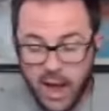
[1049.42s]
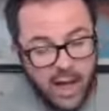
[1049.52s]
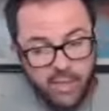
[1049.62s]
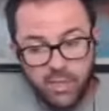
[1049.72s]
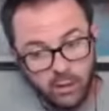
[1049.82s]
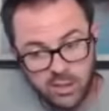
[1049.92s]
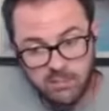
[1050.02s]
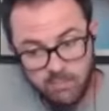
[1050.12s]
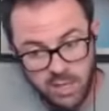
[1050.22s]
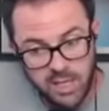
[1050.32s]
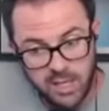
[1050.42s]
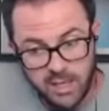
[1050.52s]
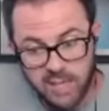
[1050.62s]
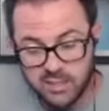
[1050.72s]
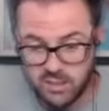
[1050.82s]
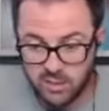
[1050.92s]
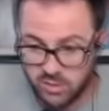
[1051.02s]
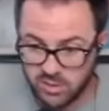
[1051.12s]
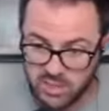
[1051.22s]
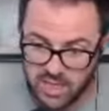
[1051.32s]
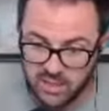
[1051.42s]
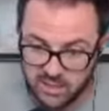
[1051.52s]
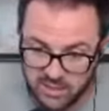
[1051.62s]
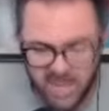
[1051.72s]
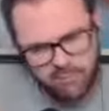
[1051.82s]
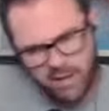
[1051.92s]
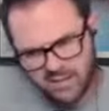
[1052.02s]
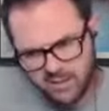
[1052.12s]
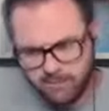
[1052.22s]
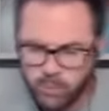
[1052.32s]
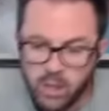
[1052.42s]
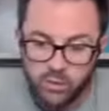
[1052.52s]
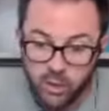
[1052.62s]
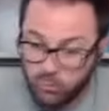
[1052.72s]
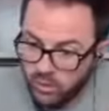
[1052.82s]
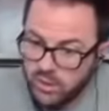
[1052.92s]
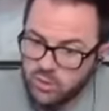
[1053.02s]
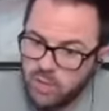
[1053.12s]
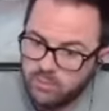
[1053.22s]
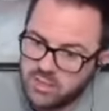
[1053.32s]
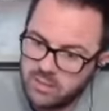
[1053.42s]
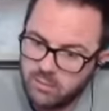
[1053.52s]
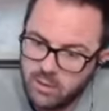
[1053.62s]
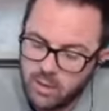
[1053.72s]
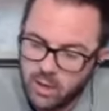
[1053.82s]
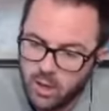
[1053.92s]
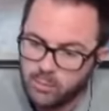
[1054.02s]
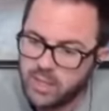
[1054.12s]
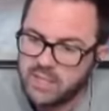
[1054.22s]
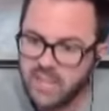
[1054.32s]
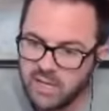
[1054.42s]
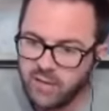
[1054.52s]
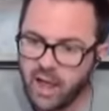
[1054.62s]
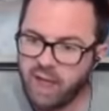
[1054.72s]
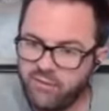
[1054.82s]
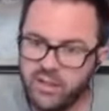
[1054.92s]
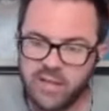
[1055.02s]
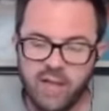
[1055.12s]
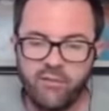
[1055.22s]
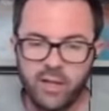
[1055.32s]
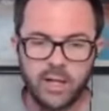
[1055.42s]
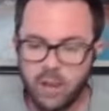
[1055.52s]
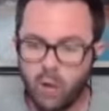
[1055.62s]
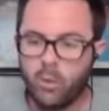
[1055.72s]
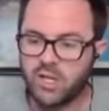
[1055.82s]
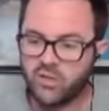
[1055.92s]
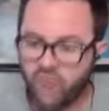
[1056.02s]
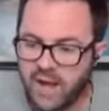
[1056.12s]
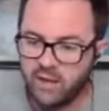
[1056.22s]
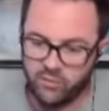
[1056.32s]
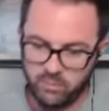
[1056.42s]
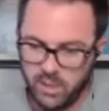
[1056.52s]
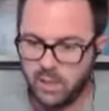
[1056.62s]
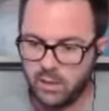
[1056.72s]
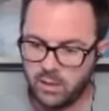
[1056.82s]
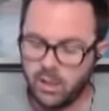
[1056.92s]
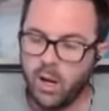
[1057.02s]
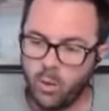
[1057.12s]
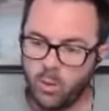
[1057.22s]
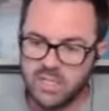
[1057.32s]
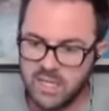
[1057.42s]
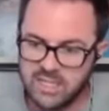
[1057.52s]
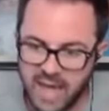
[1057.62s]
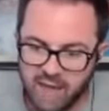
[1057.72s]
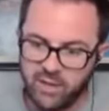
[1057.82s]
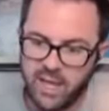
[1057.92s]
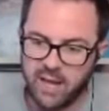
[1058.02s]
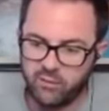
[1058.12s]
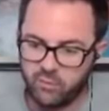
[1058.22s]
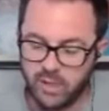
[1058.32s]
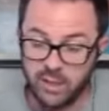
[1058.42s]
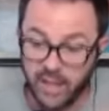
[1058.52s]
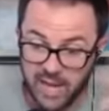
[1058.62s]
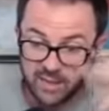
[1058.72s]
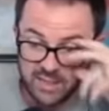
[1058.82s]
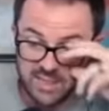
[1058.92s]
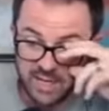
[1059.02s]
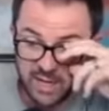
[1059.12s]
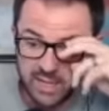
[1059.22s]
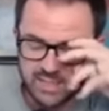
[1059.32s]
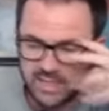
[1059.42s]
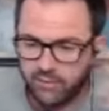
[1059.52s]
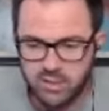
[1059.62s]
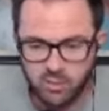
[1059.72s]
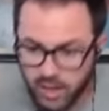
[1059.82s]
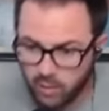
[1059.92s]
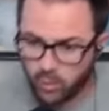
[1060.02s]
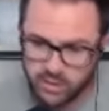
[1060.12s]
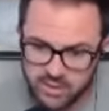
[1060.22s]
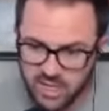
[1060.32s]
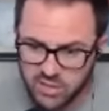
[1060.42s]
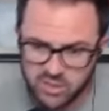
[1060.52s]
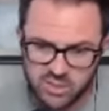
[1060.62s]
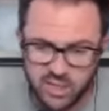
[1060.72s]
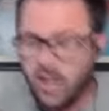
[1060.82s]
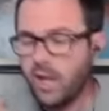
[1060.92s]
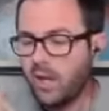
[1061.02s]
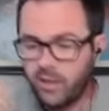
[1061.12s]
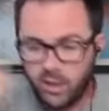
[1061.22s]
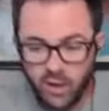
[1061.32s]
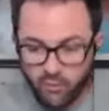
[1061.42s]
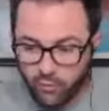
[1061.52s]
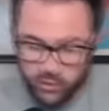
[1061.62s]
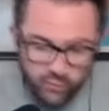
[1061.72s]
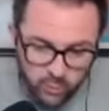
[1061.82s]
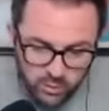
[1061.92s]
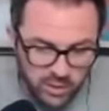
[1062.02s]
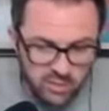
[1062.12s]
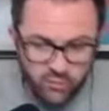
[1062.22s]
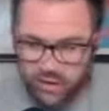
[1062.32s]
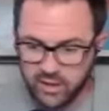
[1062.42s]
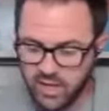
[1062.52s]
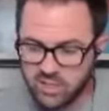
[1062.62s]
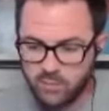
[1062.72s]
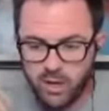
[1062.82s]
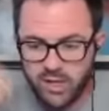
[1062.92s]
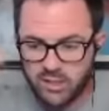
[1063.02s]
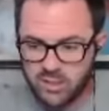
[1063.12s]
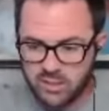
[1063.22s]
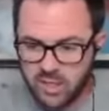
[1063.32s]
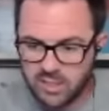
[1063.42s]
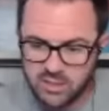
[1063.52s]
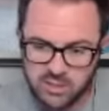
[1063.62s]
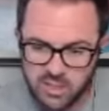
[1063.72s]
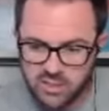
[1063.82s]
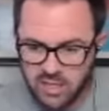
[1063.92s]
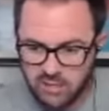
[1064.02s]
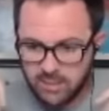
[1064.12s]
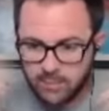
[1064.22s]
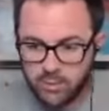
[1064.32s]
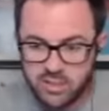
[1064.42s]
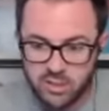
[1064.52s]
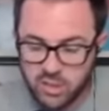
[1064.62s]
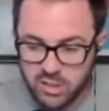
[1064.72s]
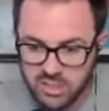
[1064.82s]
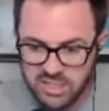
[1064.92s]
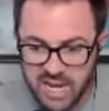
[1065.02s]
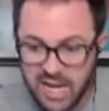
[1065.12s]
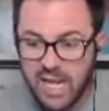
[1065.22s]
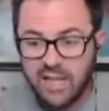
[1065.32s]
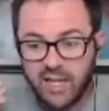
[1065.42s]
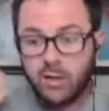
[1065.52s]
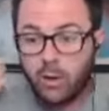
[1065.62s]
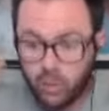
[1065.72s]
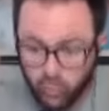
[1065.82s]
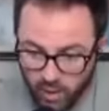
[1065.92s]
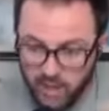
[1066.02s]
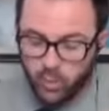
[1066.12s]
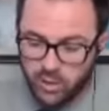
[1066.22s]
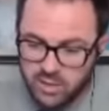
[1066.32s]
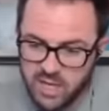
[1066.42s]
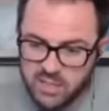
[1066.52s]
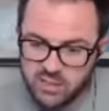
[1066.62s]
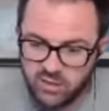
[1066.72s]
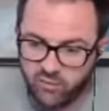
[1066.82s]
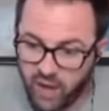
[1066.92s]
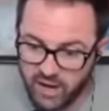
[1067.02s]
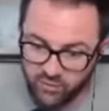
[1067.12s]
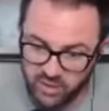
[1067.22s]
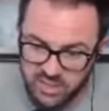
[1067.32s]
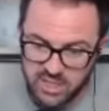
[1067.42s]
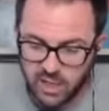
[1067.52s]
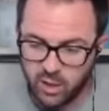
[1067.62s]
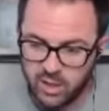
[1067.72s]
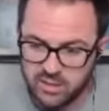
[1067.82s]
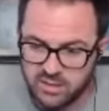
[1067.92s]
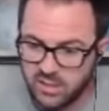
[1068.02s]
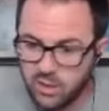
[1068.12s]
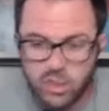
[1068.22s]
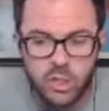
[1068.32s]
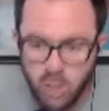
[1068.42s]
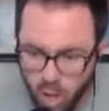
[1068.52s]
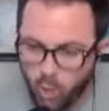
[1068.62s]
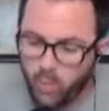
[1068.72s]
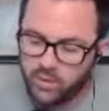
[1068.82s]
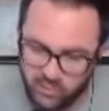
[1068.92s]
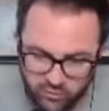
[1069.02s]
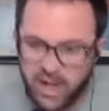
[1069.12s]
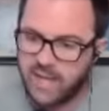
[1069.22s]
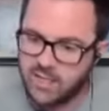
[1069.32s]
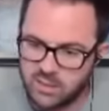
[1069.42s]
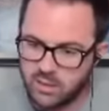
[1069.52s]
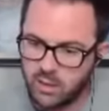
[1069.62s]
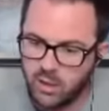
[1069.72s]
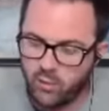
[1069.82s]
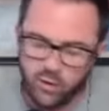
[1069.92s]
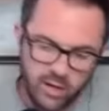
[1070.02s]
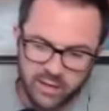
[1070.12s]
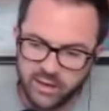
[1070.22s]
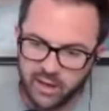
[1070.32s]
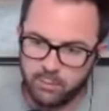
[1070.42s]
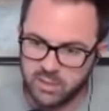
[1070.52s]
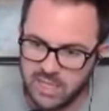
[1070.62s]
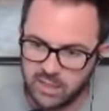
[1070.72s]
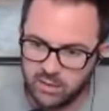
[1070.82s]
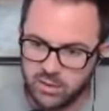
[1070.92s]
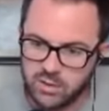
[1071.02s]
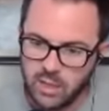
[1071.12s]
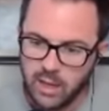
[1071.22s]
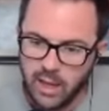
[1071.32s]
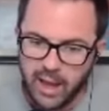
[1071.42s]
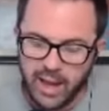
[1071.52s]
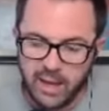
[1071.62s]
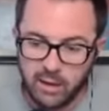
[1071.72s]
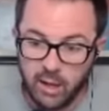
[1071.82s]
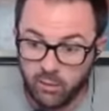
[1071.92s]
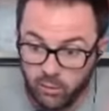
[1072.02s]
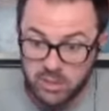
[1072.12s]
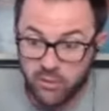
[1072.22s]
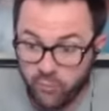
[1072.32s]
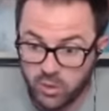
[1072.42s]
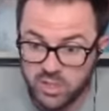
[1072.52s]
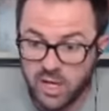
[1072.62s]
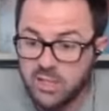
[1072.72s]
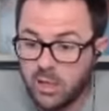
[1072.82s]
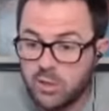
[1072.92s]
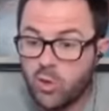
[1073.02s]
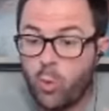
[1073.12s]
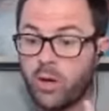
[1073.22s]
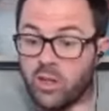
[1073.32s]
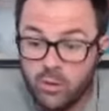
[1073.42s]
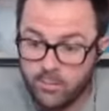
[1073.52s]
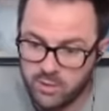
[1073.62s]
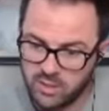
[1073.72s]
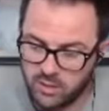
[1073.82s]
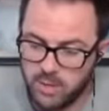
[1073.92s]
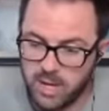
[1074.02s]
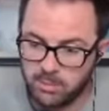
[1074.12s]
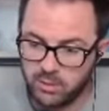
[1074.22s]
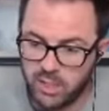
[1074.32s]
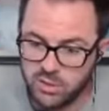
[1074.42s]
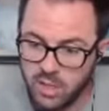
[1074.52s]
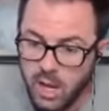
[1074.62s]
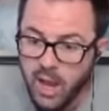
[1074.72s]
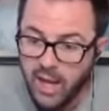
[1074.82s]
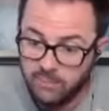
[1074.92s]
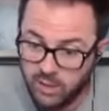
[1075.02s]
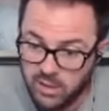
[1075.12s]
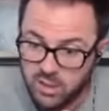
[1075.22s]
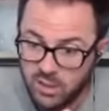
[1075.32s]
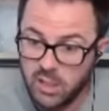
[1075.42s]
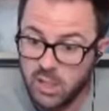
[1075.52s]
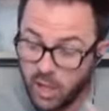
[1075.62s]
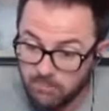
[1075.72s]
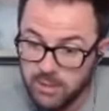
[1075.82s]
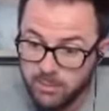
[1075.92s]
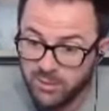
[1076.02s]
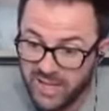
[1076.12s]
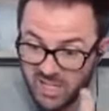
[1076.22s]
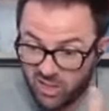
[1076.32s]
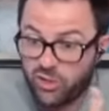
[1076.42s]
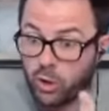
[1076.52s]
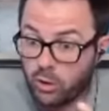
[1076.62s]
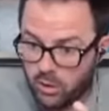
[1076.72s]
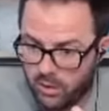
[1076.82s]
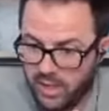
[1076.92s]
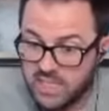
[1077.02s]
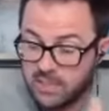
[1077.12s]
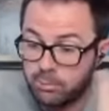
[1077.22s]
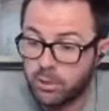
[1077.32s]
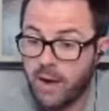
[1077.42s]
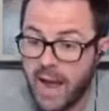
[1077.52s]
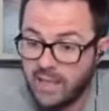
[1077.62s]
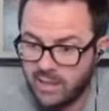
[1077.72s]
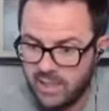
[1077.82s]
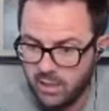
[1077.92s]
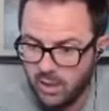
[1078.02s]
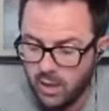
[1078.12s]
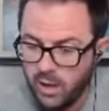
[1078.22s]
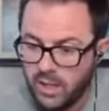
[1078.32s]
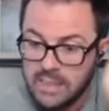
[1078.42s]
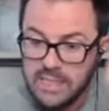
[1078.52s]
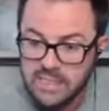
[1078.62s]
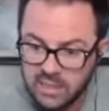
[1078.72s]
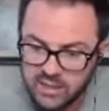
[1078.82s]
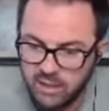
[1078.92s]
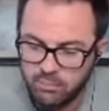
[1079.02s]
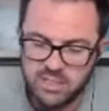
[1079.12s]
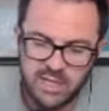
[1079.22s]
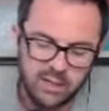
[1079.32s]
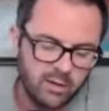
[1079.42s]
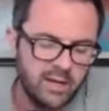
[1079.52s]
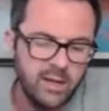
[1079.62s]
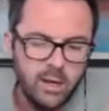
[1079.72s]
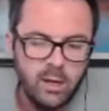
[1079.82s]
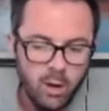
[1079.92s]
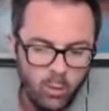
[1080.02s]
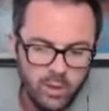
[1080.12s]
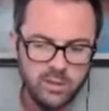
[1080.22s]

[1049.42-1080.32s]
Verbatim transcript: uh, they're, to me, as a social scientist and a pastor, they're really troublesome because they, I feel like they feel like no one is fighting for me. No mm. one is, is advocating for me like atheist agnostics have these great organizations that you know Freedom from Religion Foundation, the American uh, Association of Separation of Church and State. Like there are great organizations that fight for these kind of causes. There's no one that fights for nothing in particulars. And, and it's unfortunate because there are 23% of the population, and amongst yeah. young people, it's a third. It's the plurality is nothing in particular, and yet no one